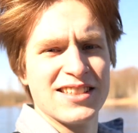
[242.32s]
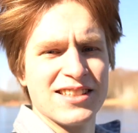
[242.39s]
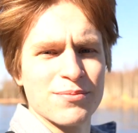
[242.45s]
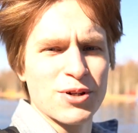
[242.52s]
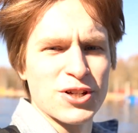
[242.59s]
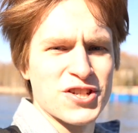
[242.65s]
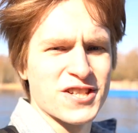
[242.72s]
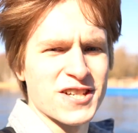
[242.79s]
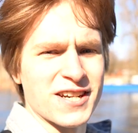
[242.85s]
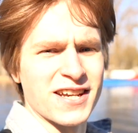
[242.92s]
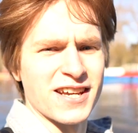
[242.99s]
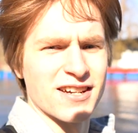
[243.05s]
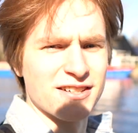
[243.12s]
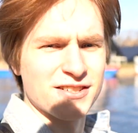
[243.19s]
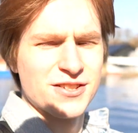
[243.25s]
isn't much sun
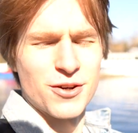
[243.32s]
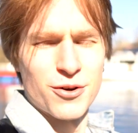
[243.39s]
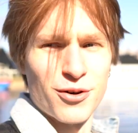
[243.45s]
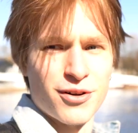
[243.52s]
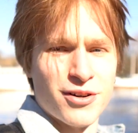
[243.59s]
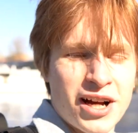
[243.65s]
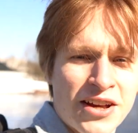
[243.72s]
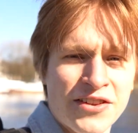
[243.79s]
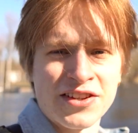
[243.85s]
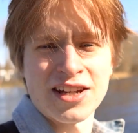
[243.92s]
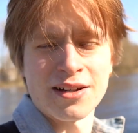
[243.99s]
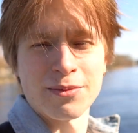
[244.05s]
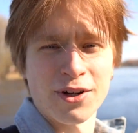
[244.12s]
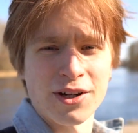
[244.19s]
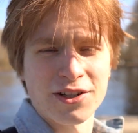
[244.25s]
here, so I
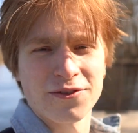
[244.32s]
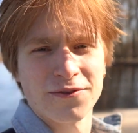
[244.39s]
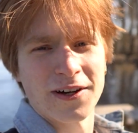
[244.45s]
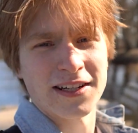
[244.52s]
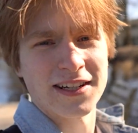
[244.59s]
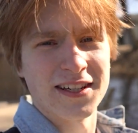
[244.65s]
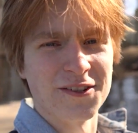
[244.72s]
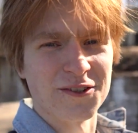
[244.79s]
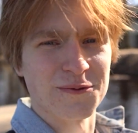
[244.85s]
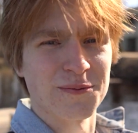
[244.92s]
think I'm going to find a new